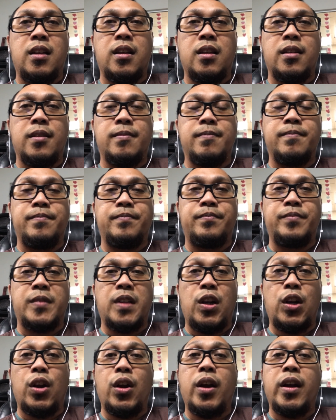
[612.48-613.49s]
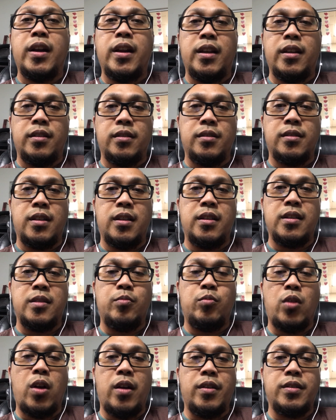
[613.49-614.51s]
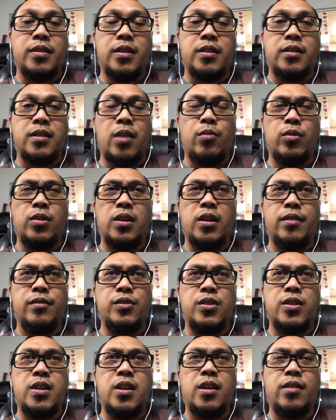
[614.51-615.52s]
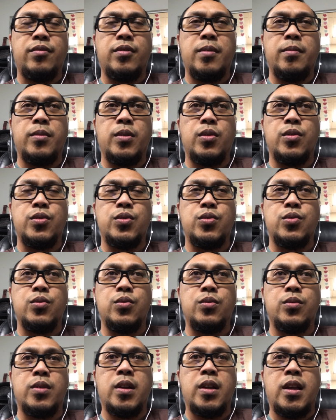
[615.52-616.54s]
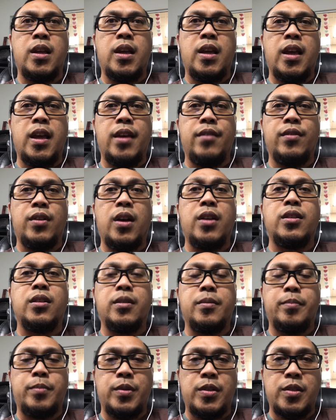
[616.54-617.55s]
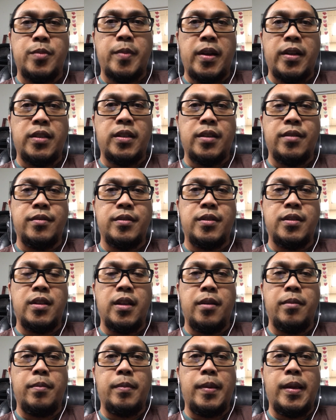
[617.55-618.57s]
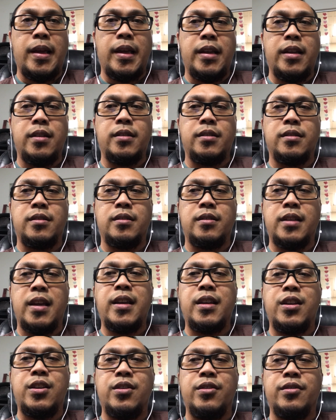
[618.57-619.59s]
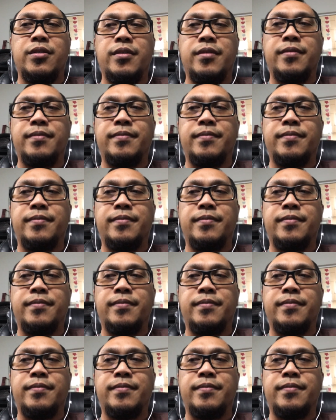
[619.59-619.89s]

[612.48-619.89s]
um, learning in this process. I would love to hear from those who have other perspectives than mine. Thank you.